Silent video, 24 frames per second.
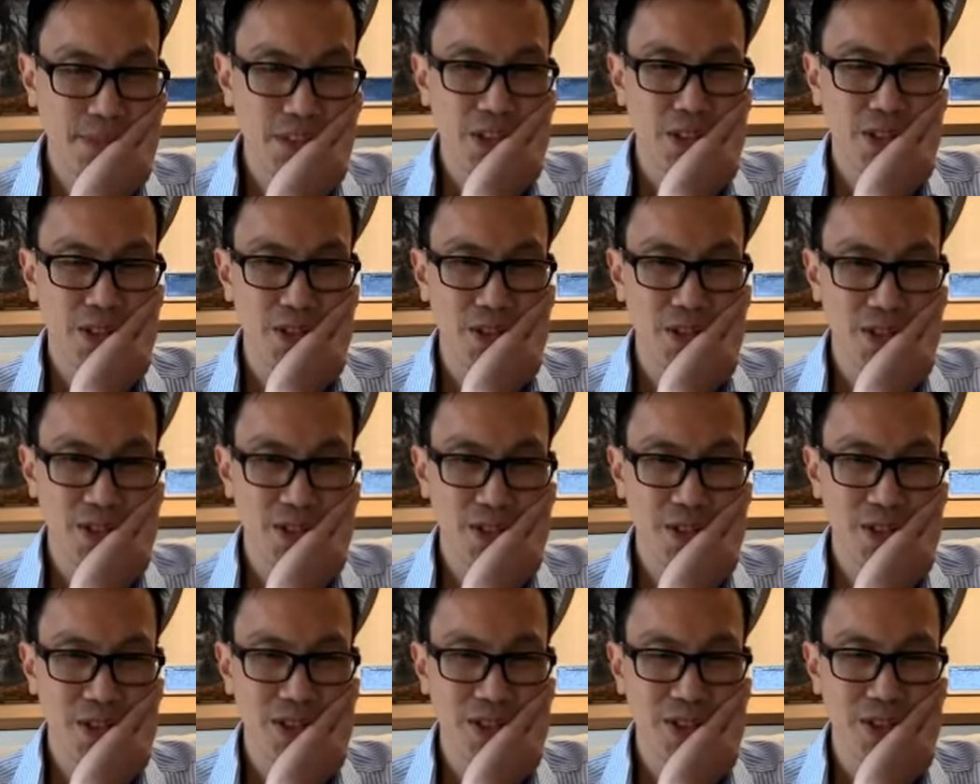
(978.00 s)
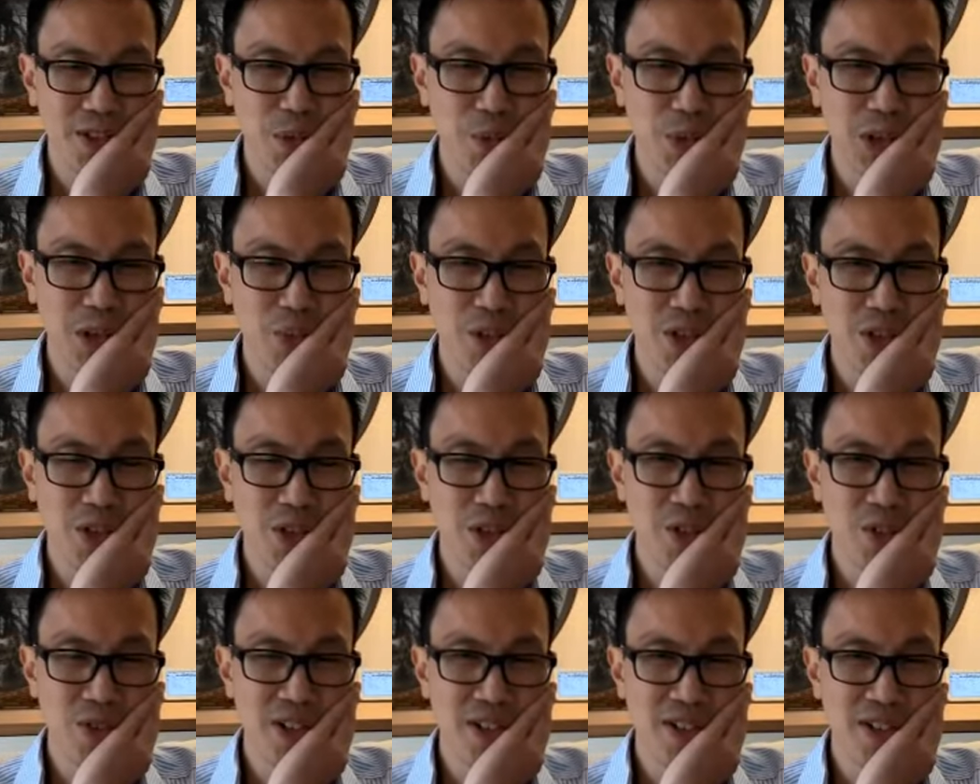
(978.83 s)
what you
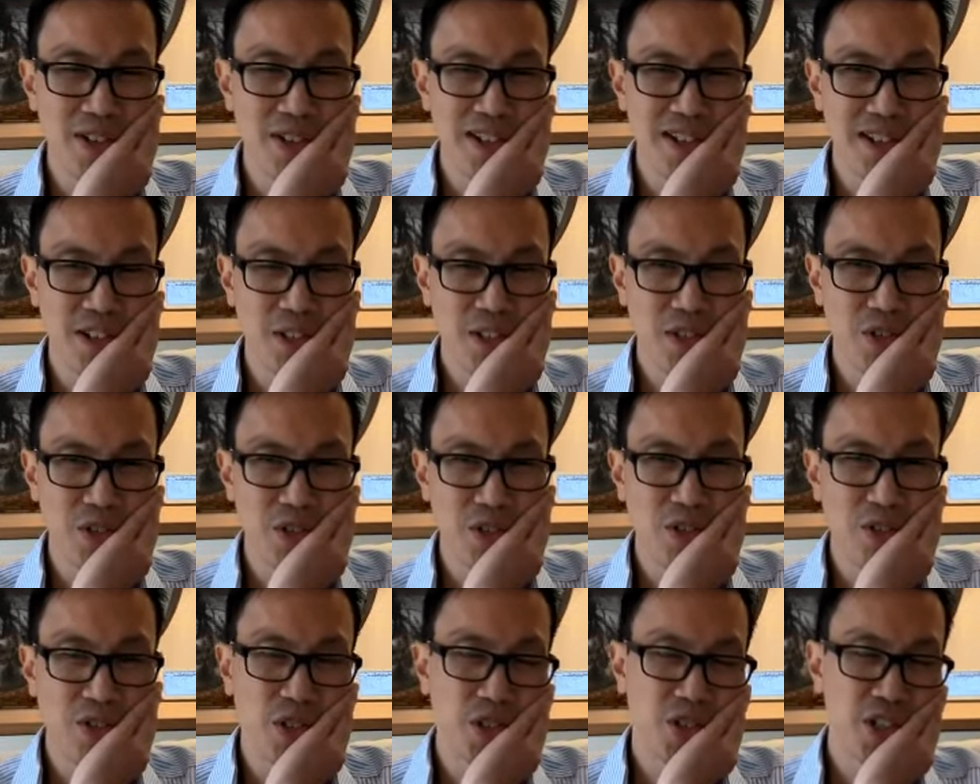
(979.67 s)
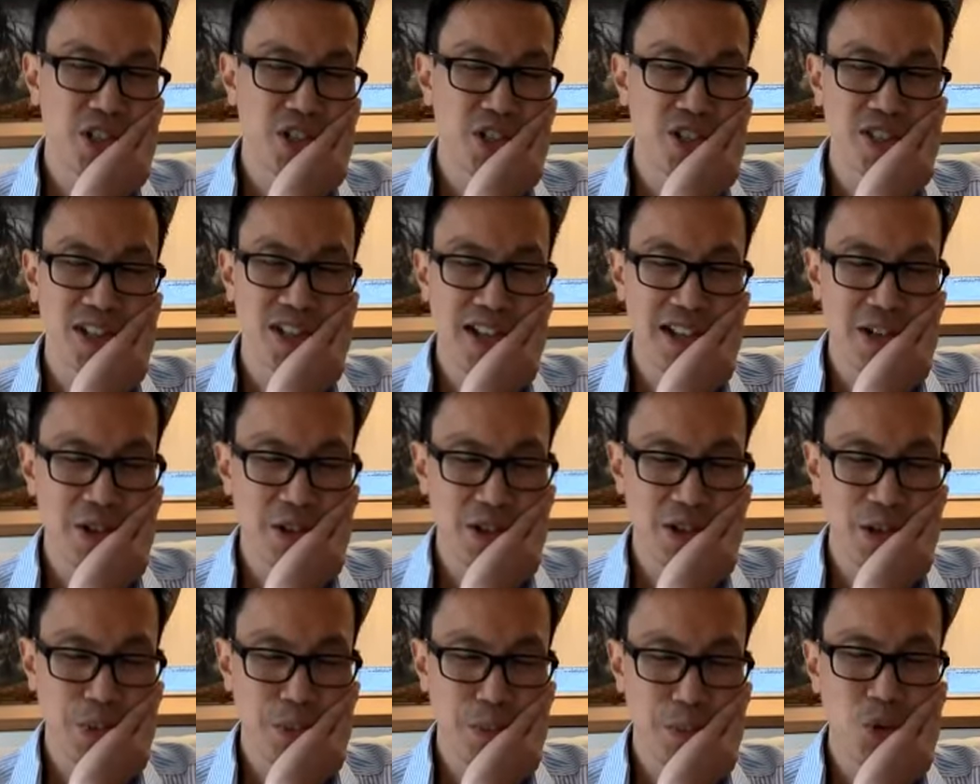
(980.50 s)
do in nutrition, how important